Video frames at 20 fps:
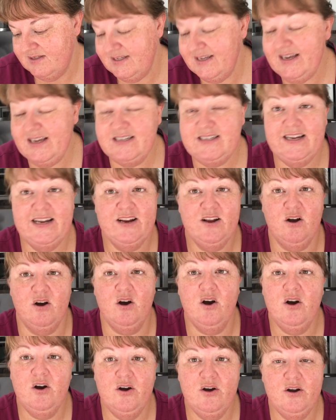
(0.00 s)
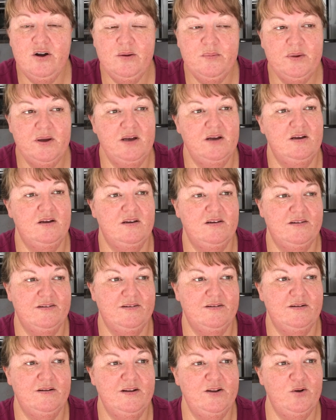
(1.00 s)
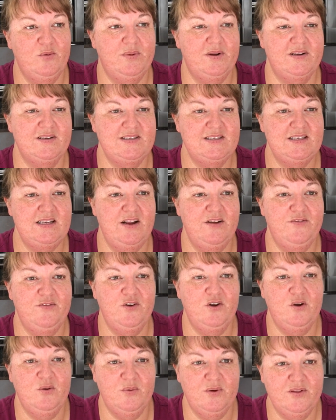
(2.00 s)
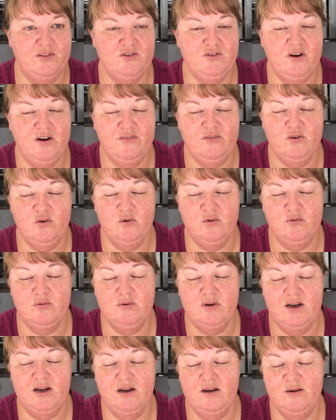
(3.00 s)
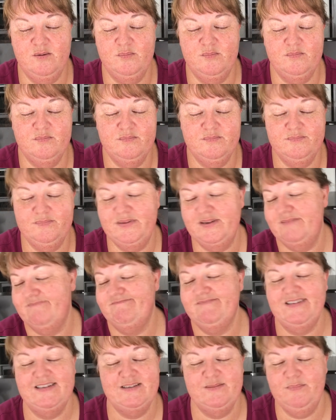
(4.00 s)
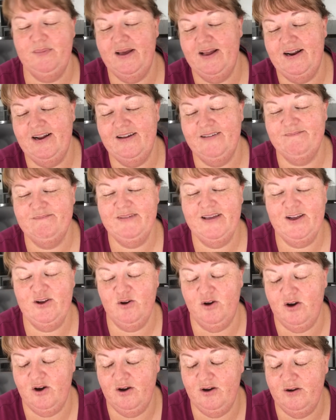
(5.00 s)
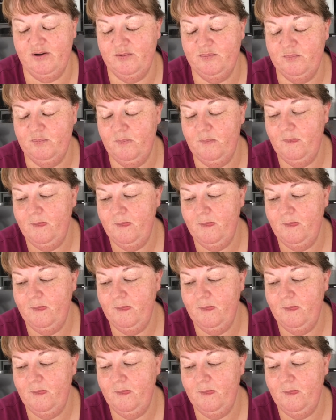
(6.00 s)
yeah, Dad got home, a little bit of snafu with travel, but doesn't matter, he got home.